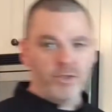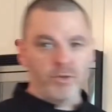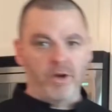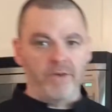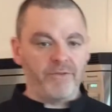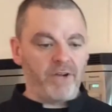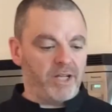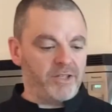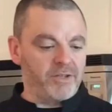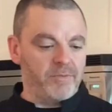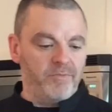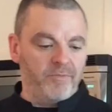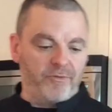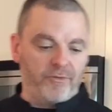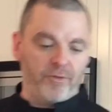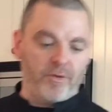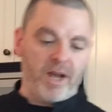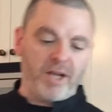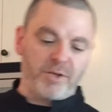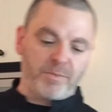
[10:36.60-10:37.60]
So I've got some
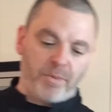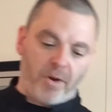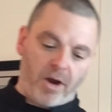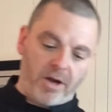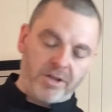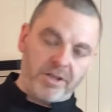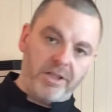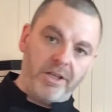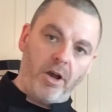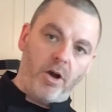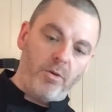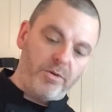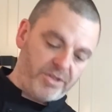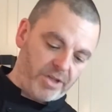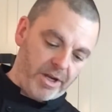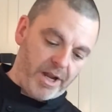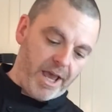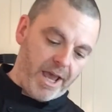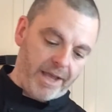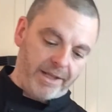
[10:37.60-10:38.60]
fresh parsley, always
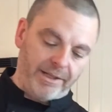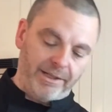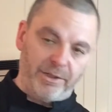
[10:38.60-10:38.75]
on hand,